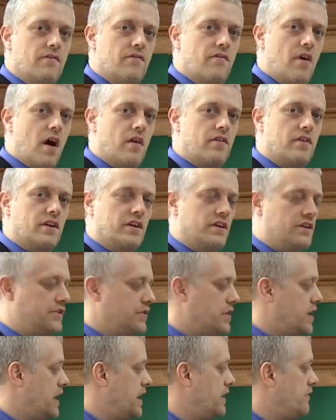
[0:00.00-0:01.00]
father
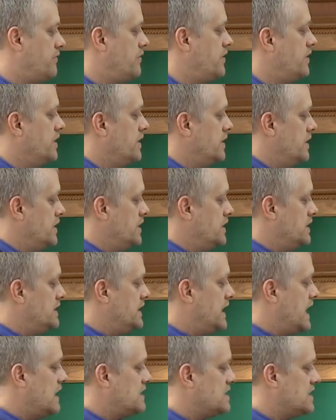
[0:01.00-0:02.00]
you have.
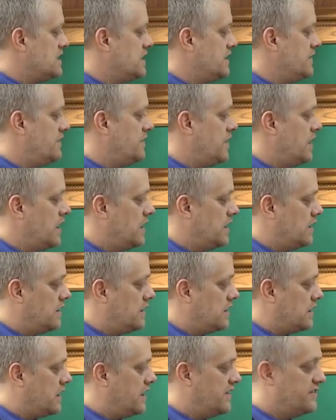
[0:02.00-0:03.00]
The adjective
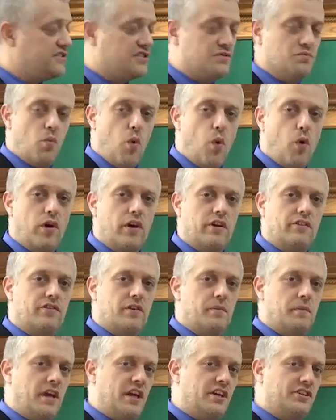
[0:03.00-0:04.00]
gives more
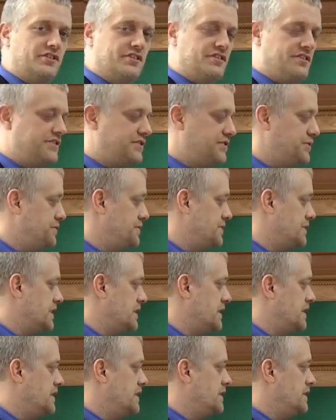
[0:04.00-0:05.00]
information to
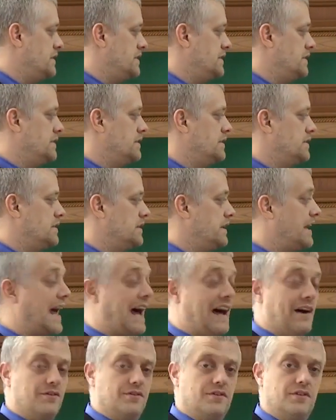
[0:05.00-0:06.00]
the
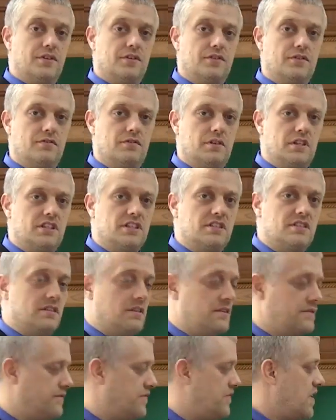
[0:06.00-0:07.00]
noun, which is
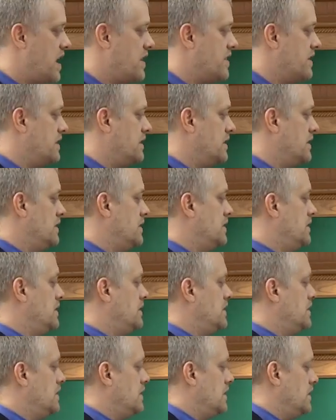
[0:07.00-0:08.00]
father.
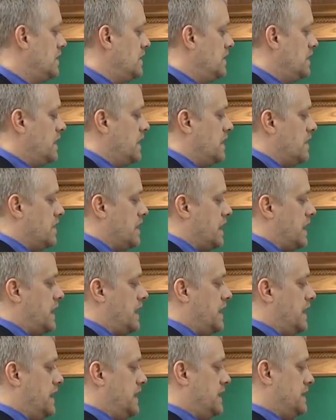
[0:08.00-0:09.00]

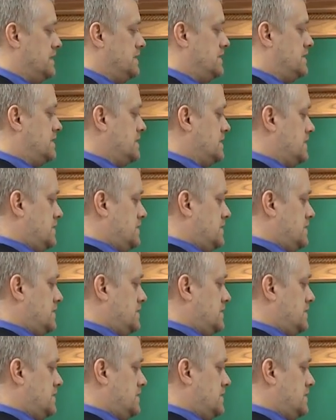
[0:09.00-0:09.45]
And